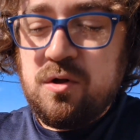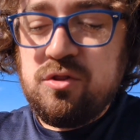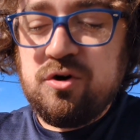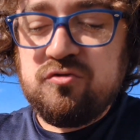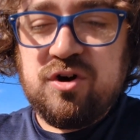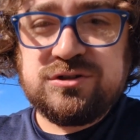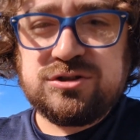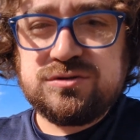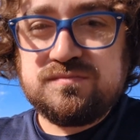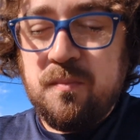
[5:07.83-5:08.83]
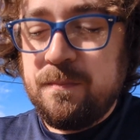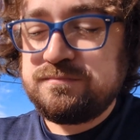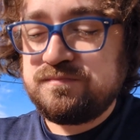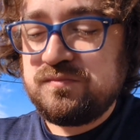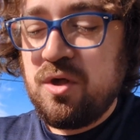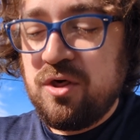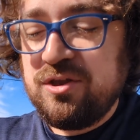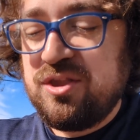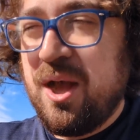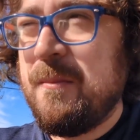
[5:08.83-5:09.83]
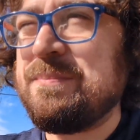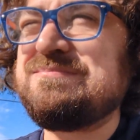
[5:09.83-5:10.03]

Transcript: A little crunch. I like that.